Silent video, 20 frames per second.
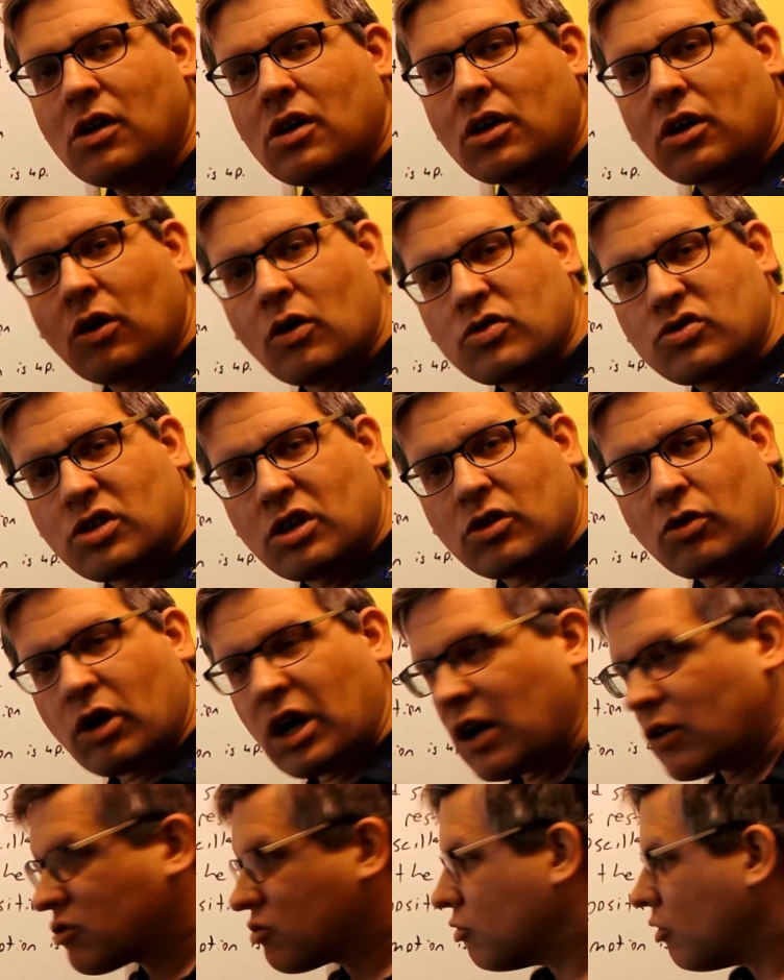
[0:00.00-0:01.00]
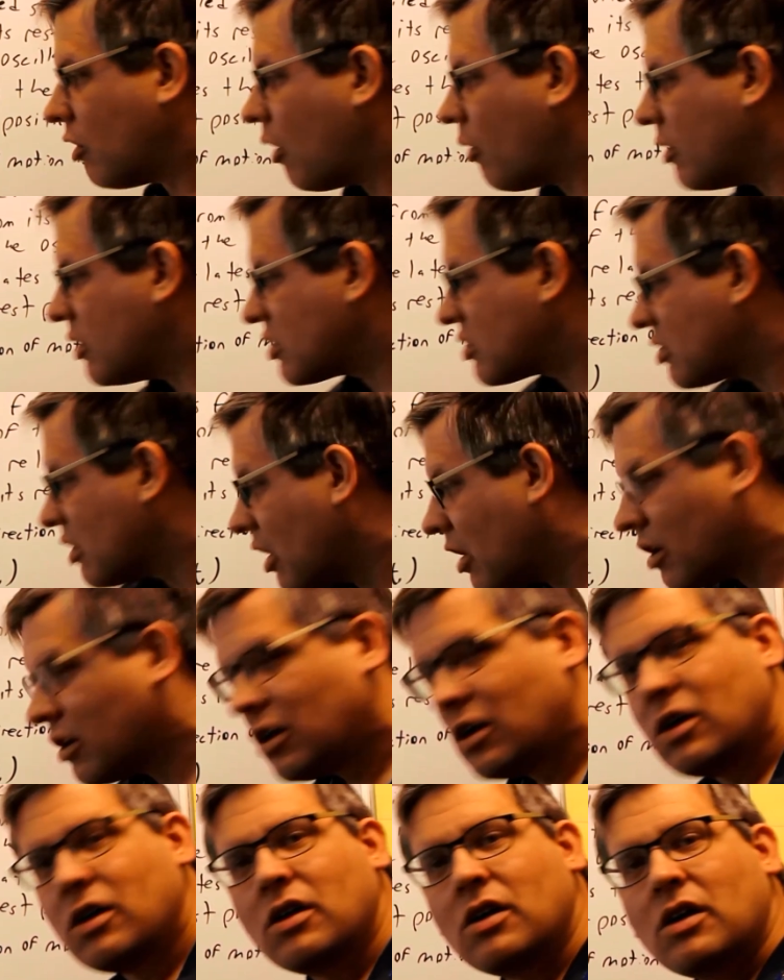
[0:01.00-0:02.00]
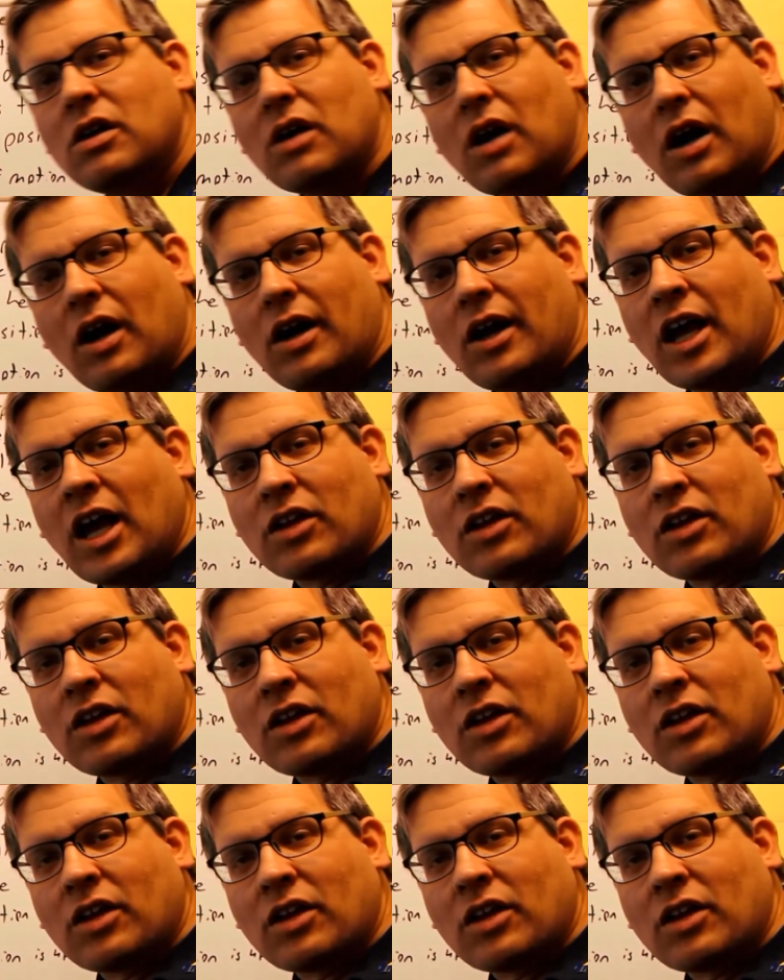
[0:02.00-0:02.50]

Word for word: cosine graphs will always start uh,